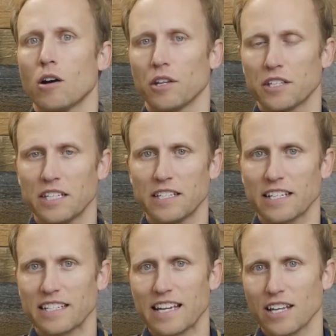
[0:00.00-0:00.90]
On the
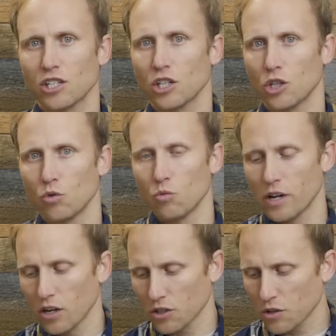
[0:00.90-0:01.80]
T6S, you
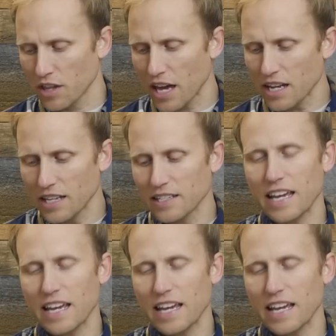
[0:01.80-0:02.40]
will. So that is